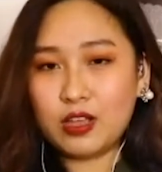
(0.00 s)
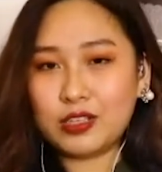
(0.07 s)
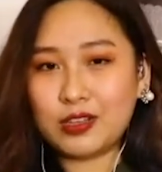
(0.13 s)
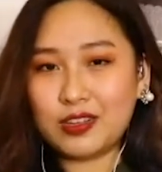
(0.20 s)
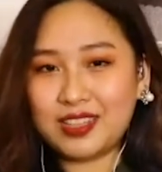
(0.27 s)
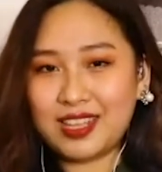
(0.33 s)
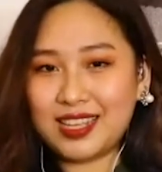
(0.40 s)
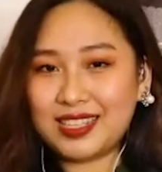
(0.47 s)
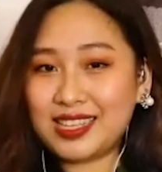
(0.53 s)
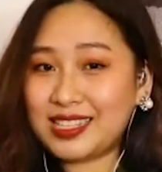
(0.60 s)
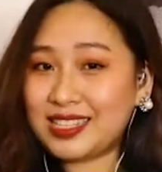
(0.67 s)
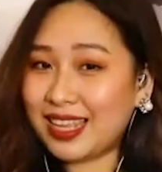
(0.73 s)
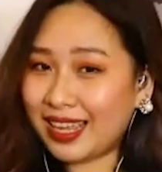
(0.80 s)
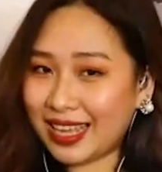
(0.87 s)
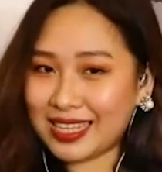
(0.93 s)
so this is,
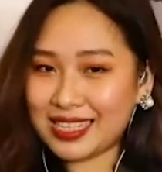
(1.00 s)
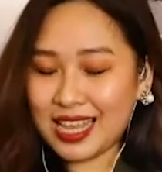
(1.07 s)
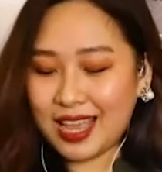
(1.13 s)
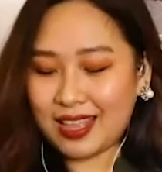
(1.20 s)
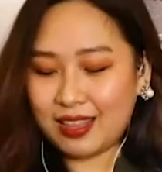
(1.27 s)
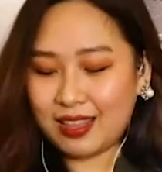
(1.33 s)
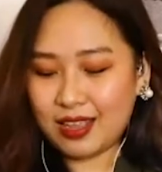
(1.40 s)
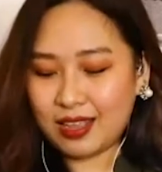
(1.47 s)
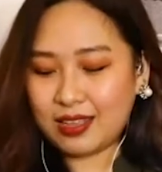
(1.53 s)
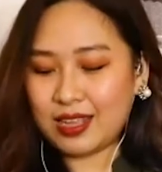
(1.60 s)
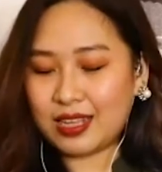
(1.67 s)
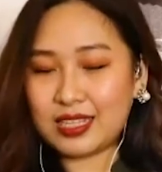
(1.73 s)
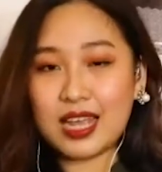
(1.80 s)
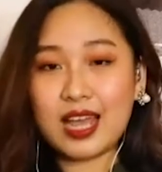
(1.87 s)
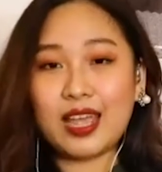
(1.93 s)
like I said,
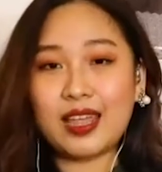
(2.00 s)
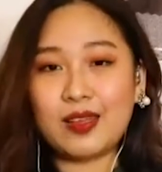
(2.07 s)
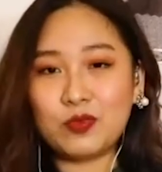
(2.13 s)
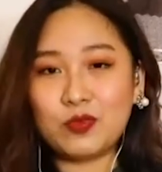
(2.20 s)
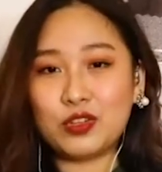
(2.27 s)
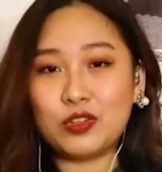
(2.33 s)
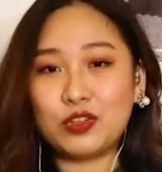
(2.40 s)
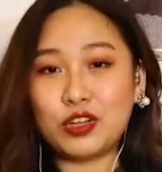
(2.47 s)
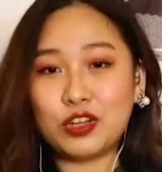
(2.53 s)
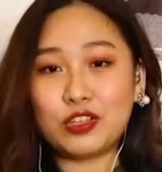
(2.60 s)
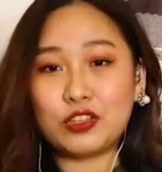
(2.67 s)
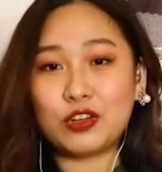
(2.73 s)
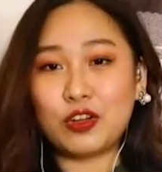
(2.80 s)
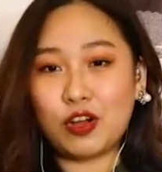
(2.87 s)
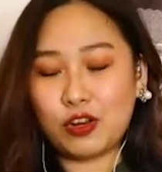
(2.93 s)
the time to
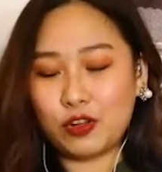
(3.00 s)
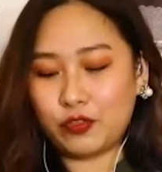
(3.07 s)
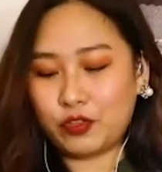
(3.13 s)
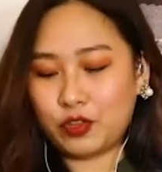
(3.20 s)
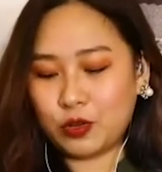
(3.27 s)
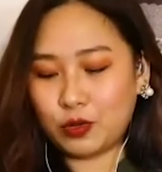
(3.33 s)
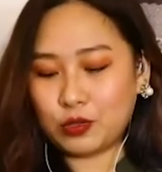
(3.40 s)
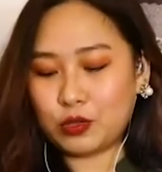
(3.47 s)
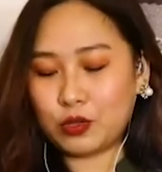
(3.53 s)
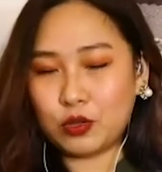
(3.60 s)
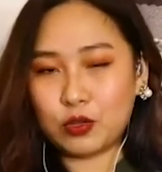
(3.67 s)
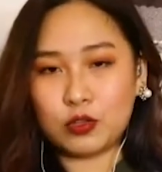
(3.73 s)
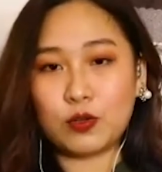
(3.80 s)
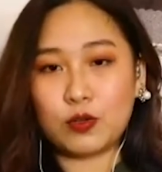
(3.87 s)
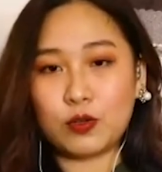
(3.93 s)
nurture all of those, so
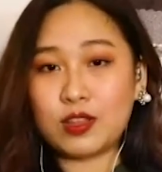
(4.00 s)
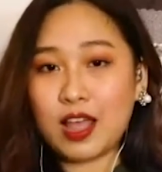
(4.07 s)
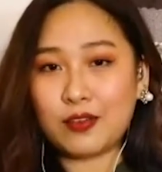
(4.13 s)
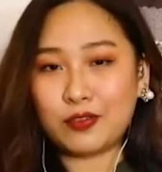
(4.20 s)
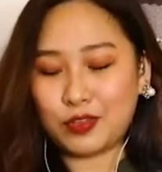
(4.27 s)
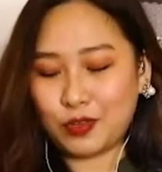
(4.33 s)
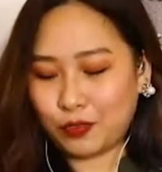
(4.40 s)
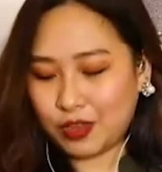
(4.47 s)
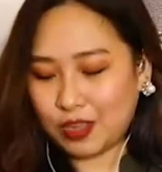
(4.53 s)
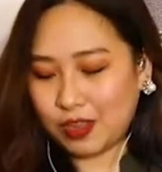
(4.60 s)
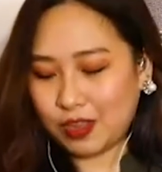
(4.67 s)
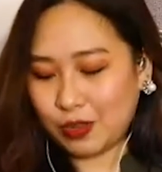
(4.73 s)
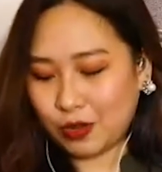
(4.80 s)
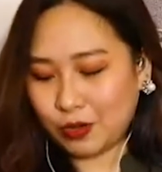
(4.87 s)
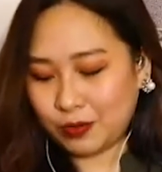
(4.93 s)
you don't have to
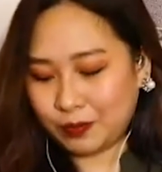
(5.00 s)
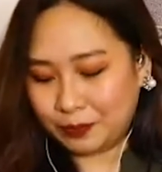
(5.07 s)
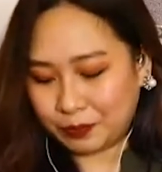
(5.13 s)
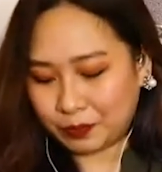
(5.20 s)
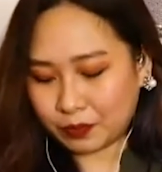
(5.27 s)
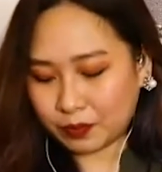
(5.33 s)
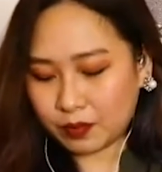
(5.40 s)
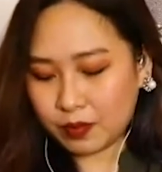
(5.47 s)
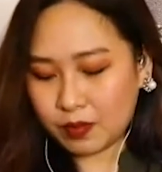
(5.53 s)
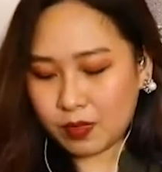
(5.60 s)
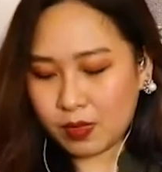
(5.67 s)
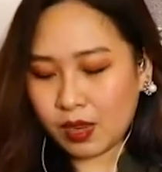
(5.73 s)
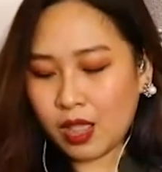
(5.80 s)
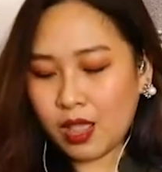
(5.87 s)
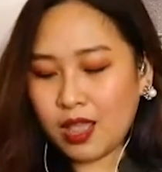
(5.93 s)
feel alone.
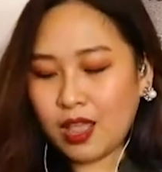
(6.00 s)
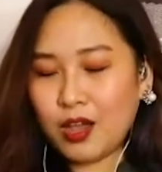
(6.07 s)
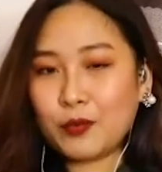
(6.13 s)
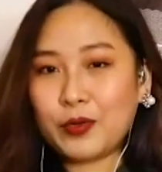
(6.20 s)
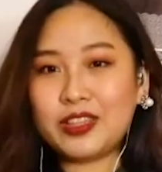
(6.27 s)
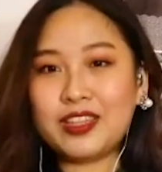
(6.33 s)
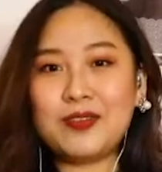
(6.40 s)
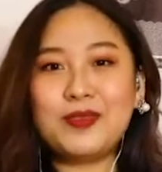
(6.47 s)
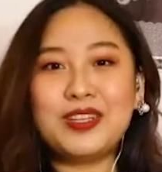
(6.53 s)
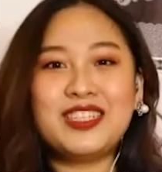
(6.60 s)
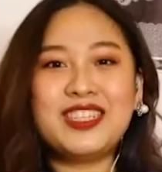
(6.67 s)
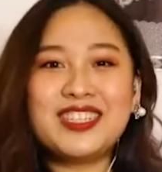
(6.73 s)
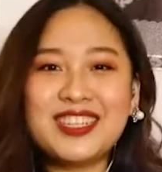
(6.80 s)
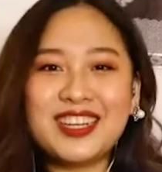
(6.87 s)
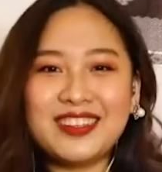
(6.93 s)
With the
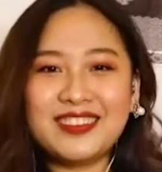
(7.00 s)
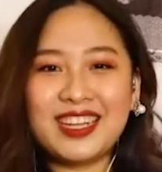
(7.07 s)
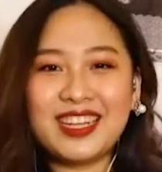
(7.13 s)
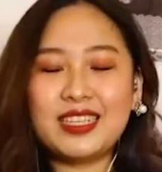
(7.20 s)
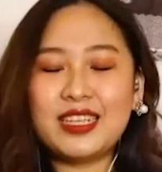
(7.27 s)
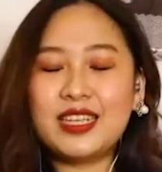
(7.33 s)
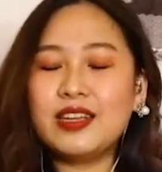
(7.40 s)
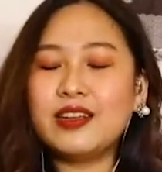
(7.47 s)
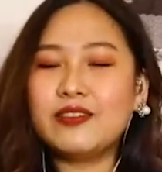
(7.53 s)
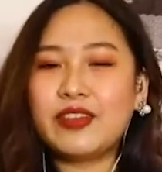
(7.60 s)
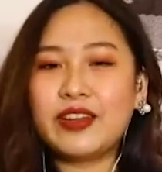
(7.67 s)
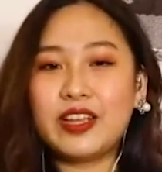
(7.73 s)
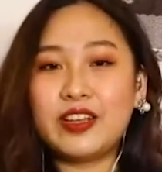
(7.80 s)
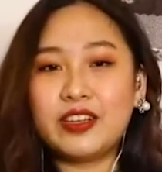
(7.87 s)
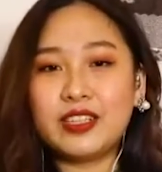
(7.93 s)
Magician right here,
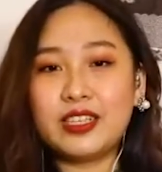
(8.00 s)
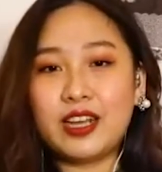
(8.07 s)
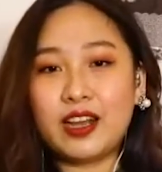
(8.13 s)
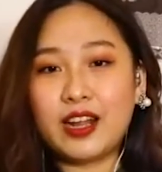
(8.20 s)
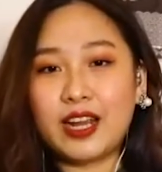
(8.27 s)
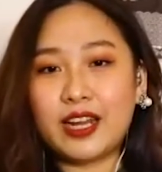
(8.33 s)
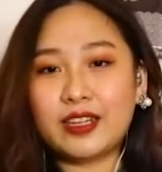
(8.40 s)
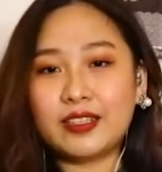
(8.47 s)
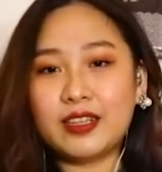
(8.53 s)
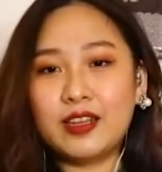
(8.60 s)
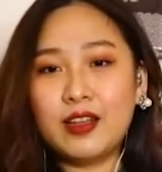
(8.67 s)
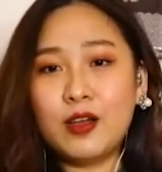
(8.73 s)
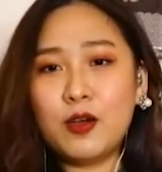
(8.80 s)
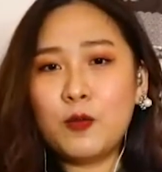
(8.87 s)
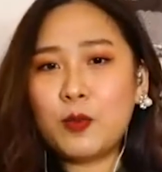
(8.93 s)
very good card.
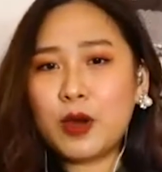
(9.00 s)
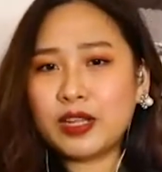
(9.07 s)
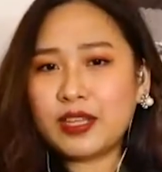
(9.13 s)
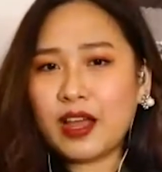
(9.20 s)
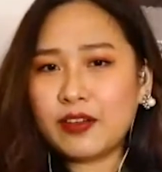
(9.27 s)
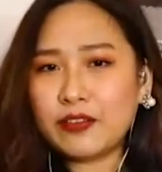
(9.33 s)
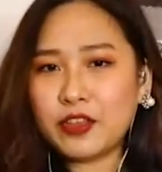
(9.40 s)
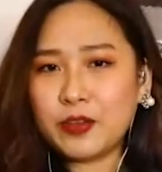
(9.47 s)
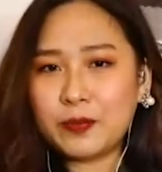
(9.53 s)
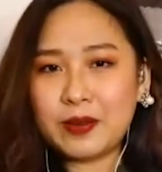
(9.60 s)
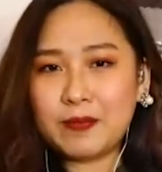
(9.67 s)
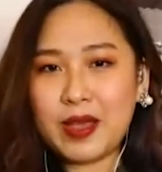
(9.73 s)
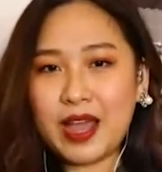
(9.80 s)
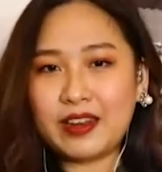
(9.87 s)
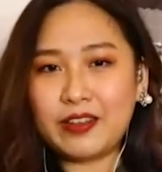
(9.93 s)
What have you
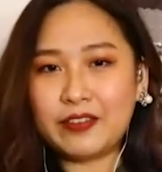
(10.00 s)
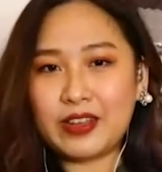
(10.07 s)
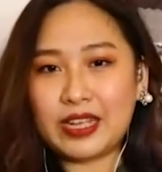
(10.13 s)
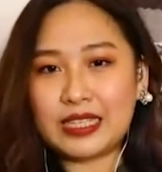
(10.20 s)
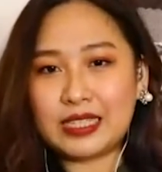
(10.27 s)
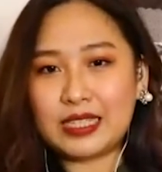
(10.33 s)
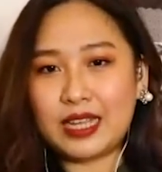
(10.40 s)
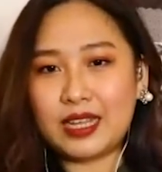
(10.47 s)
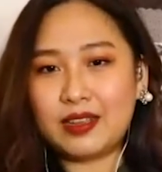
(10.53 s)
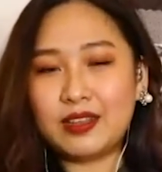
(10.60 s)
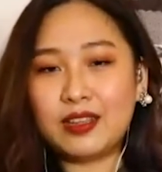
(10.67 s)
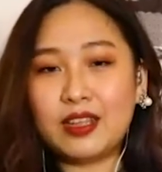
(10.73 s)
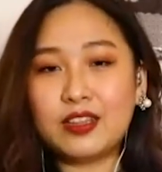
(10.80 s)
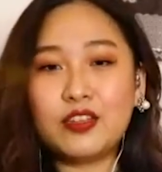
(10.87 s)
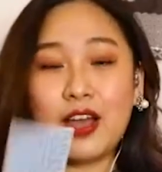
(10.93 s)
been manifesting
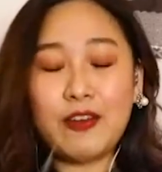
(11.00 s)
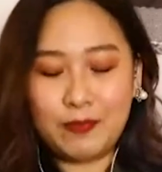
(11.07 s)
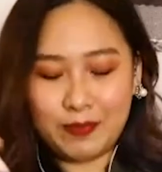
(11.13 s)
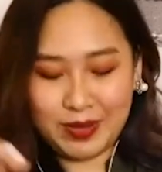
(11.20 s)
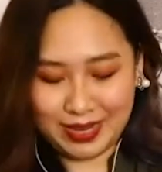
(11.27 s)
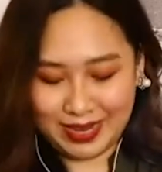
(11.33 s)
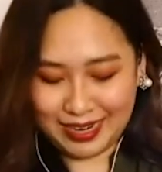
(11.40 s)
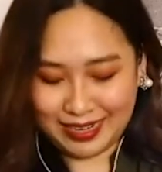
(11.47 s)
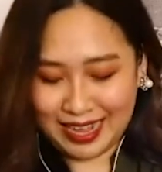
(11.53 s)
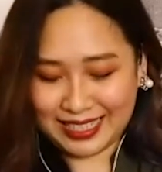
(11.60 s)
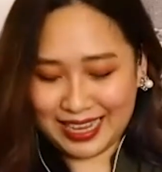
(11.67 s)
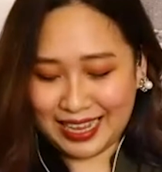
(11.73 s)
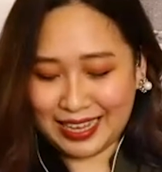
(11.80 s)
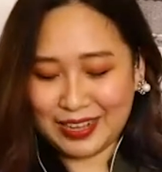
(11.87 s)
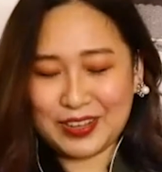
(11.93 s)
that you have been
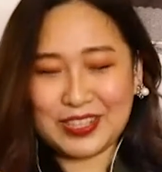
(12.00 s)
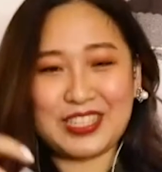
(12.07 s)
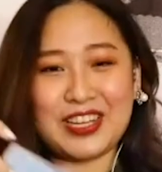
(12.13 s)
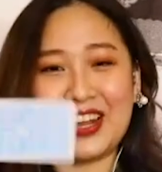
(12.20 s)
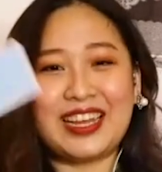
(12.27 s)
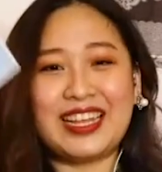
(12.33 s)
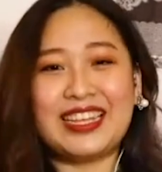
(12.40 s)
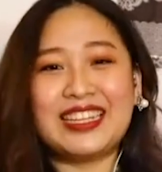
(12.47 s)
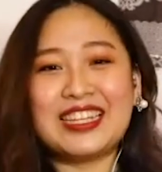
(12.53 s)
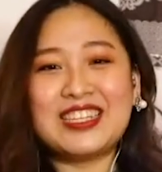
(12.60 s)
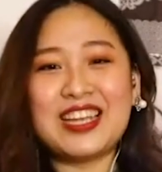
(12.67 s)
neglecting? Sorry, that you